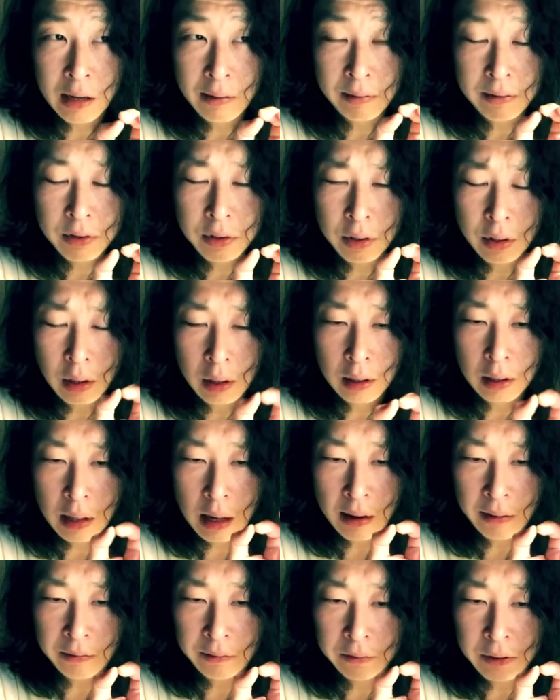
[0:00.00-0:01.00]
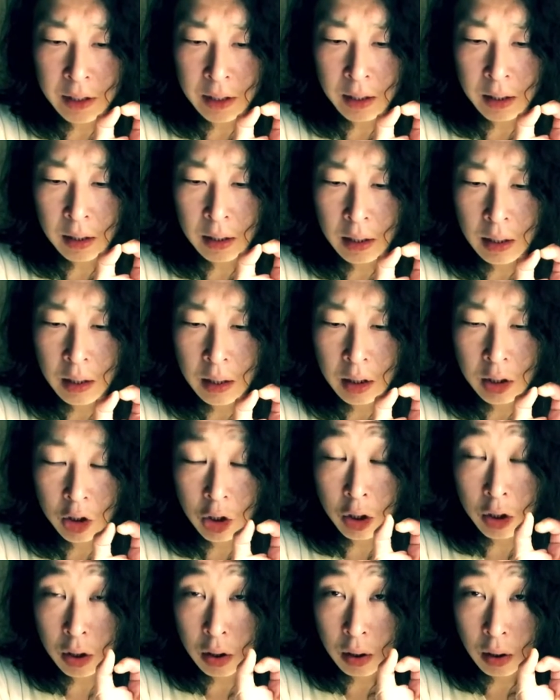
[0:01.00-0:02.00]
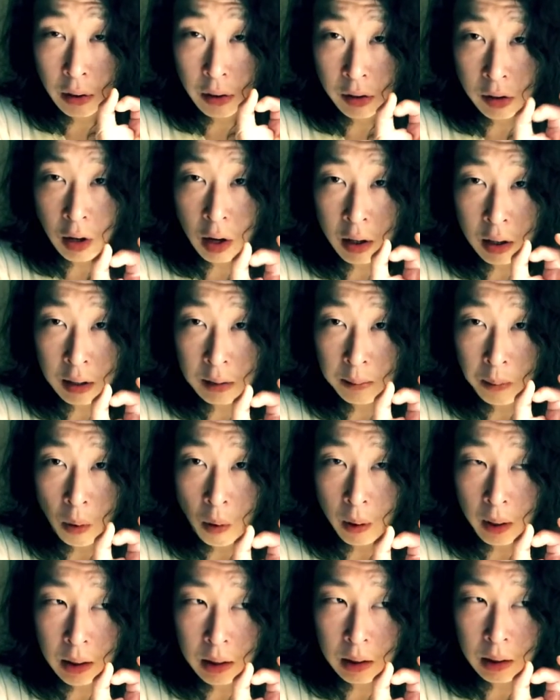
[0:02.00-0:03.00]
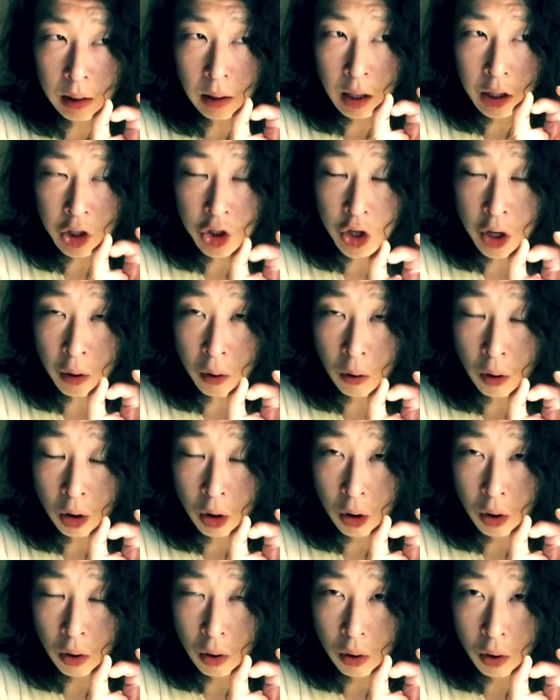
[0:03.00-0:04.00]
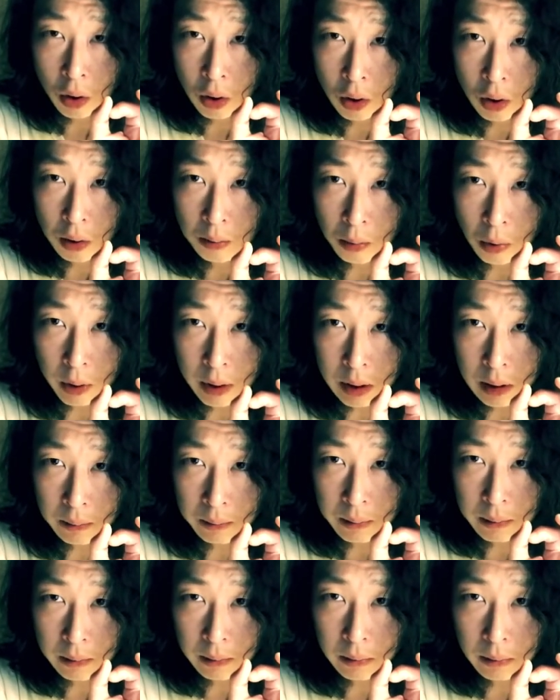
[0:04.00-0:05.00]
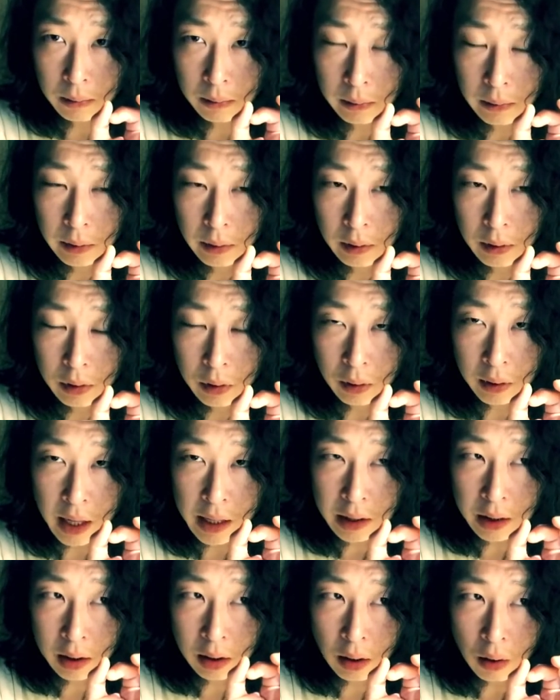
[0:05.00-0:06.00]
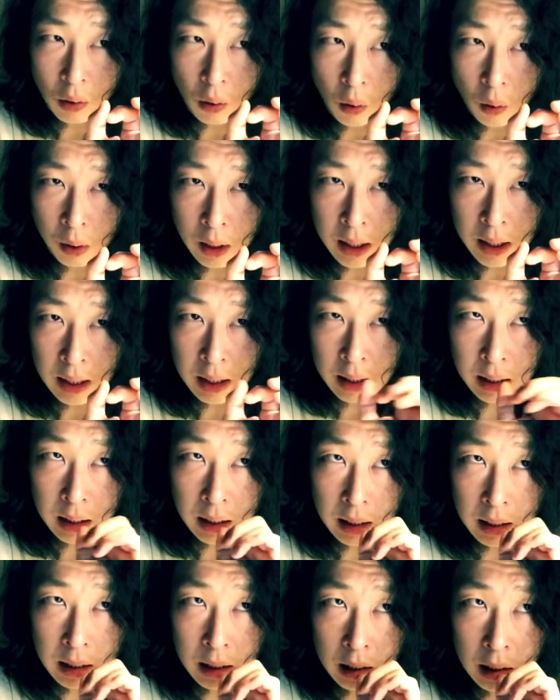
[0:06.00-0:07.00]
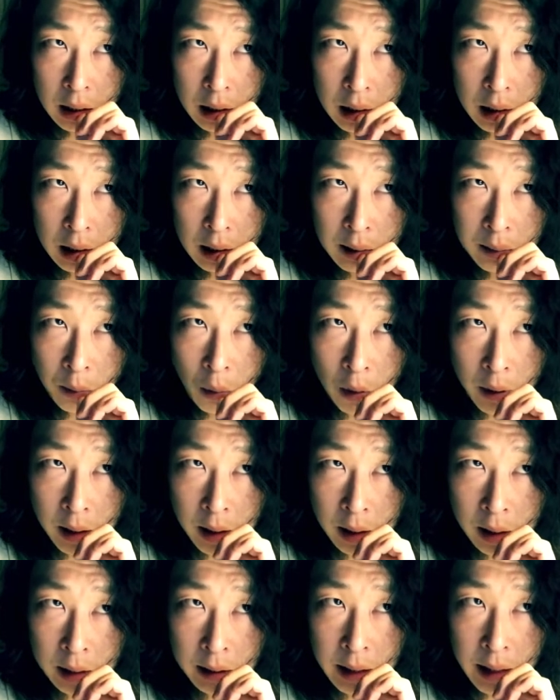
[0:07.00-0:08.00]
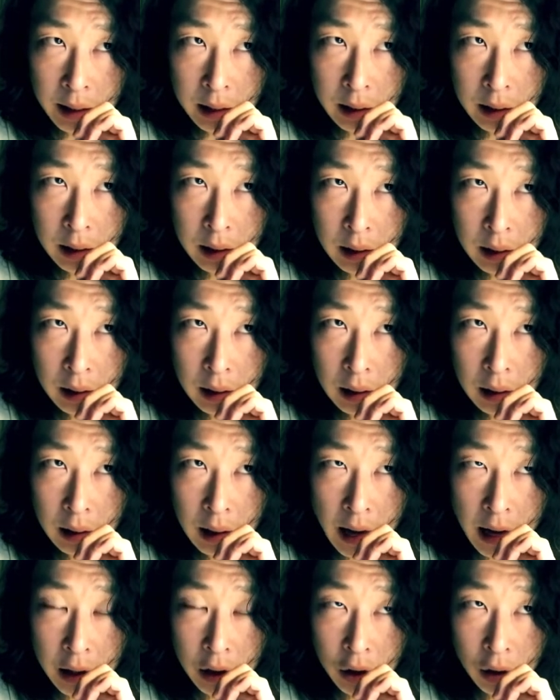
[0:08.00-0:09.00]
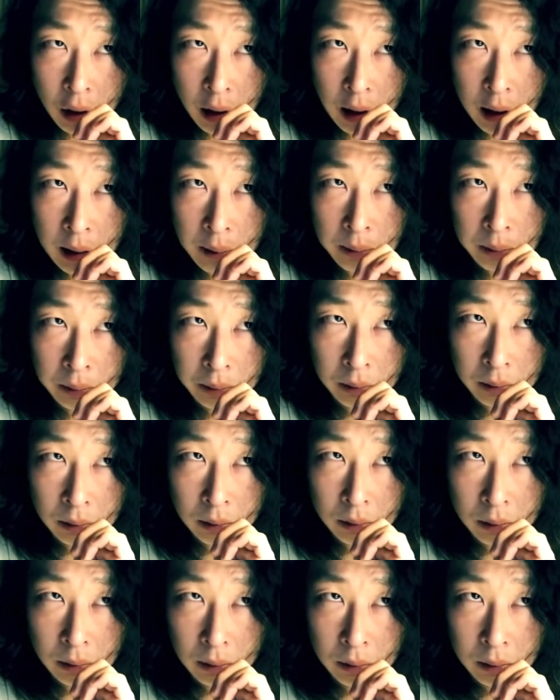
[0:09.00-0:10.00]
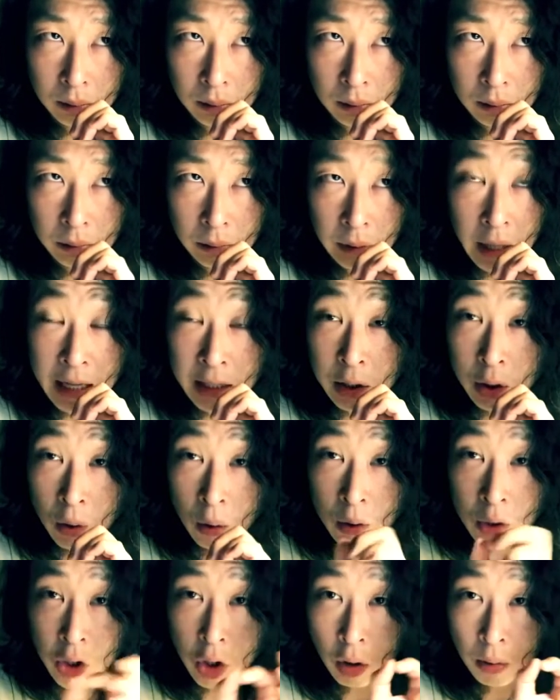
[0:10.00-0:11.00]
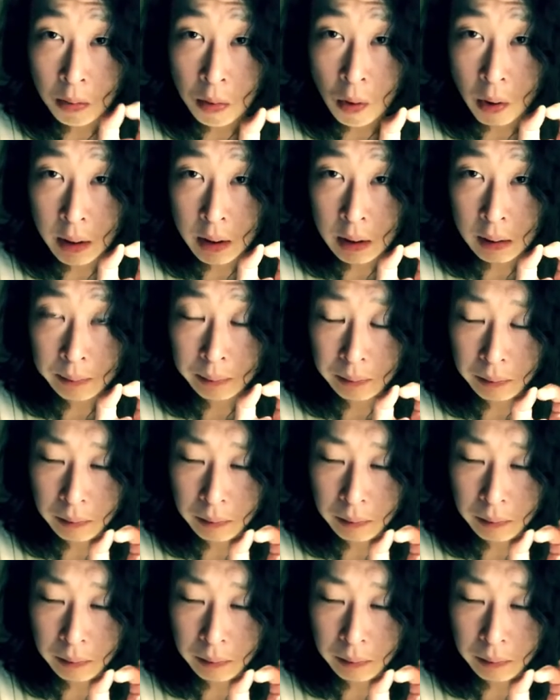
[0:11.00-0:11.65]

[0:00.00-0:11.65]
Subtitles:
have the starting point, like 0 point. So that's the only model that actually has no 0 point.